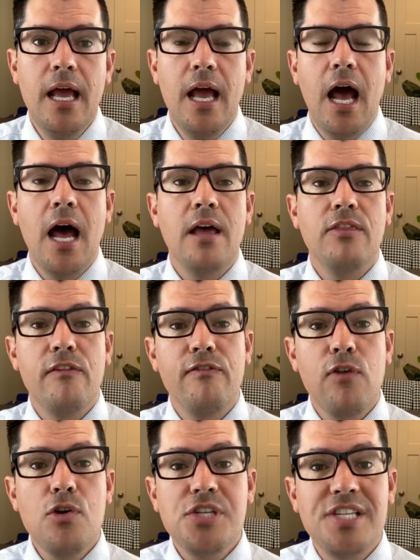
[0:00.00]
Uh, the
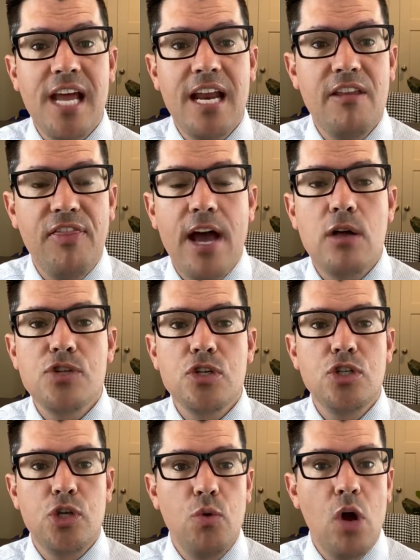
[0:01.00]
first ten thousand
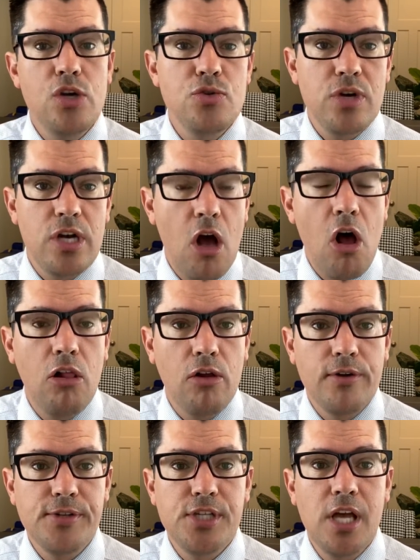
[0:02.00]
two hundred
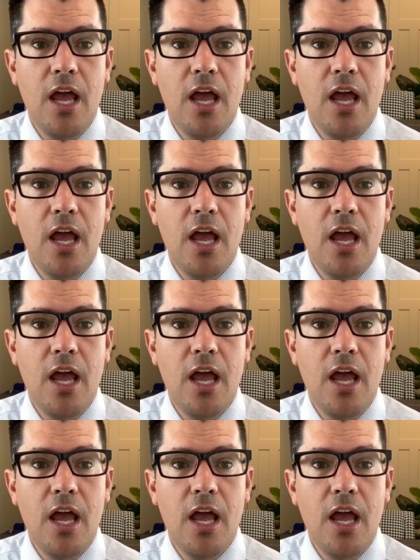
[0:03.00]
dollars,